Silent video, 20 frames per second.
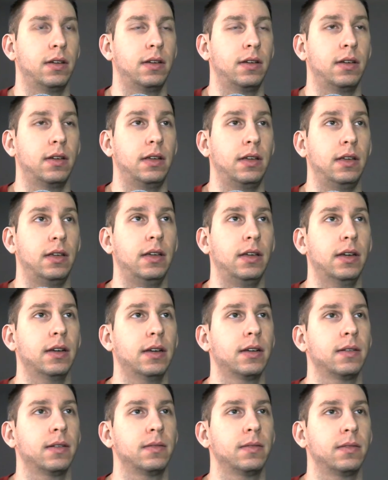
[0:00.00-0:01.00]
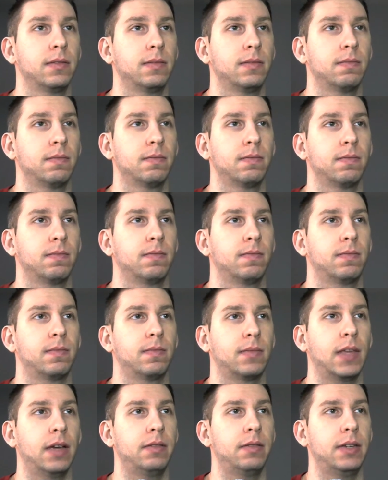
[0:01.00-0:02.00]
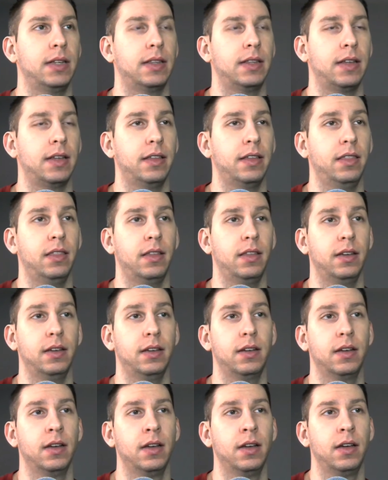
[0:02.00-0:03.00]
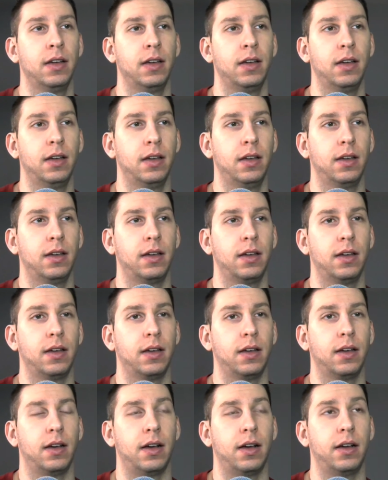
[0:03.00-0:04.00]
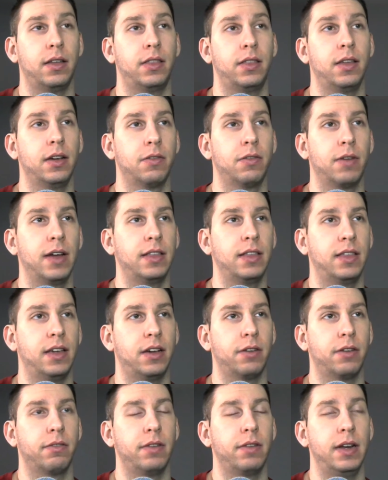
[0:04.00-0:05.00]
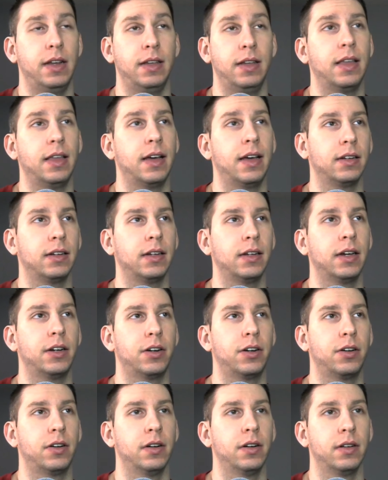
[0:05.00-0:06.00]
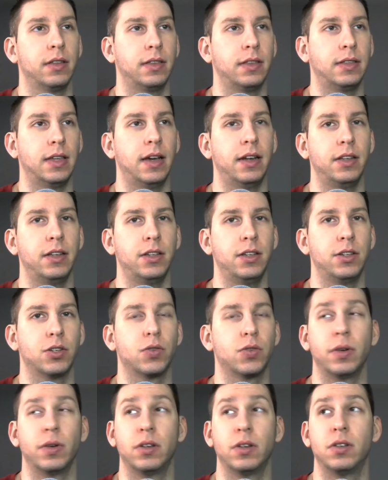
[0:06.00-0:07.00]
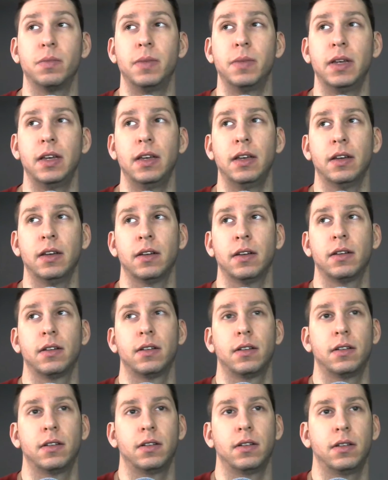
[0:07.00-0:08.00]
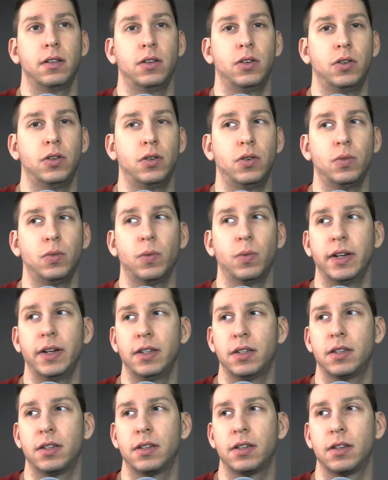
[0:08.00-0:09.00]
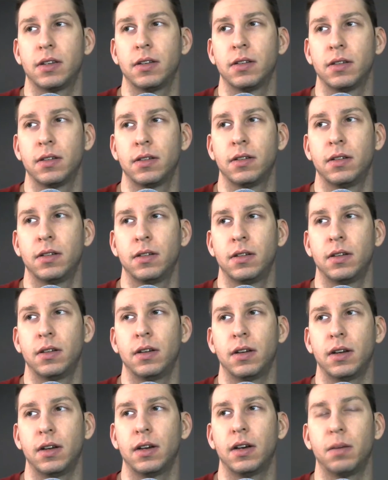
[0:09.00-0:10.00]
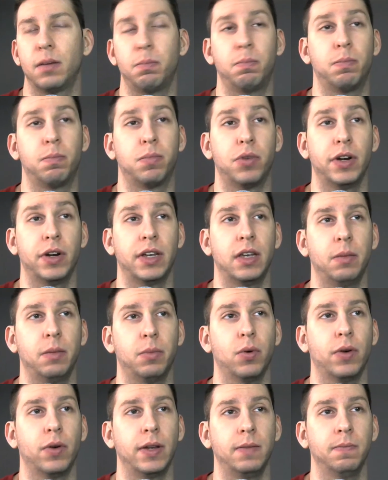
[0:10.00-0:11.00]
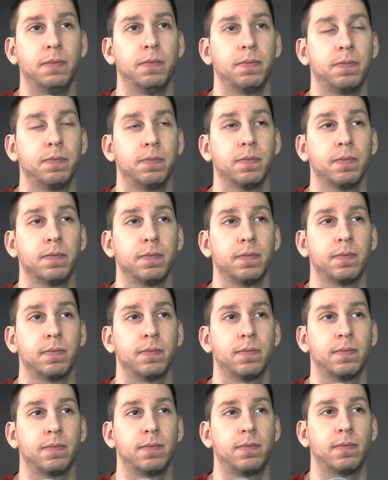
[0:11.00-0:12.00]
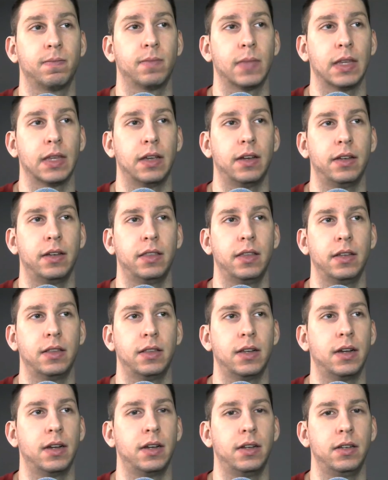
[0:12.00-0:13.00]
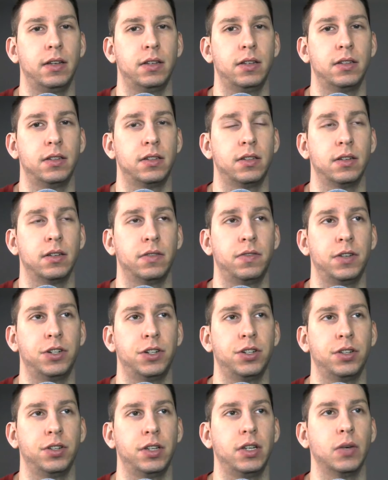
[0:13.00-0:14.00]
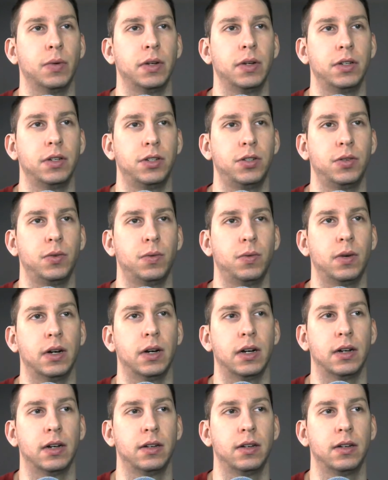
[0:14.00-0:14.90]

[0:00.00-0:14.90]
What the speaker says: yeah. I mean, I think right there, reading that letter, that is going to be Dwight's breaking point. I think that is officially going to